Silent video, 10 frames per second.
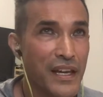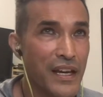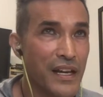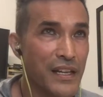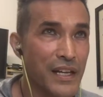
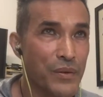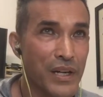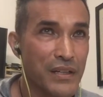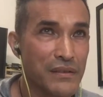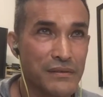And like,
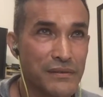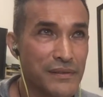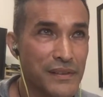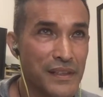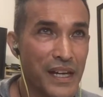well,
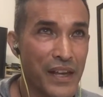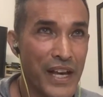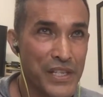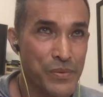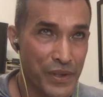and
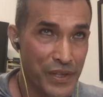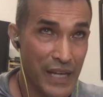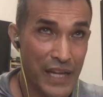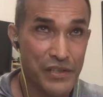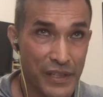that's when
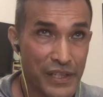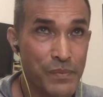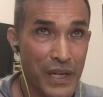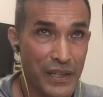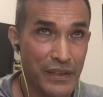
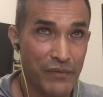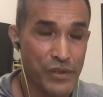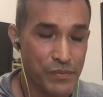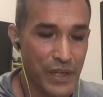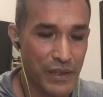it was
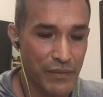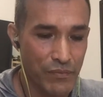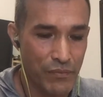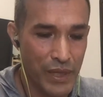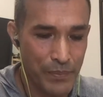
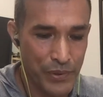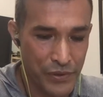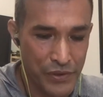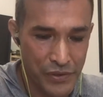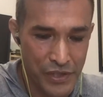my
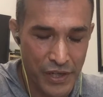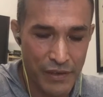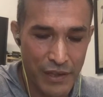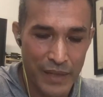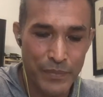producers here, the
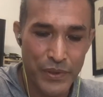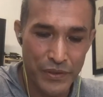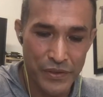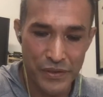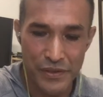line
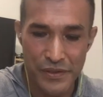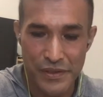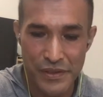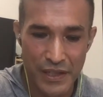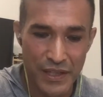producers,
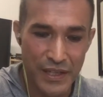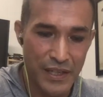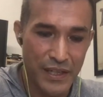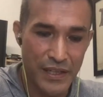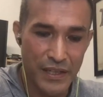
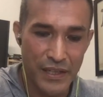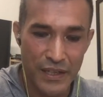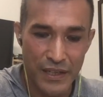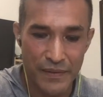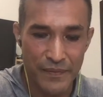
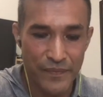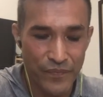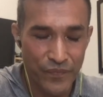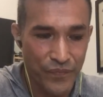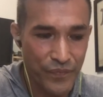um,
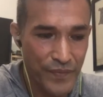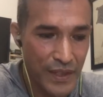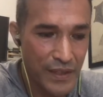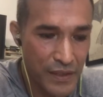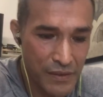
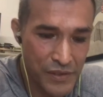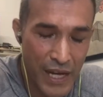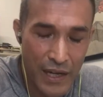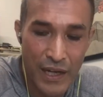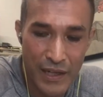
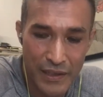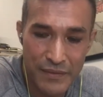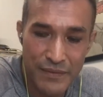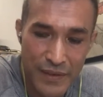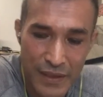Zach Hagen,
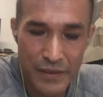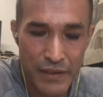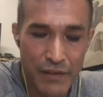Derek